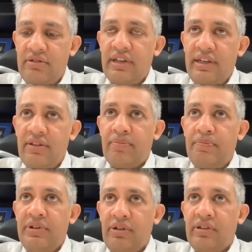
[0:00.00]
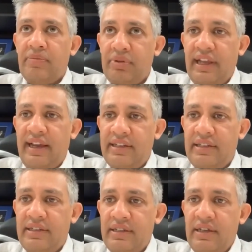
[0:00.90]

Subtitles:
You can either build a plant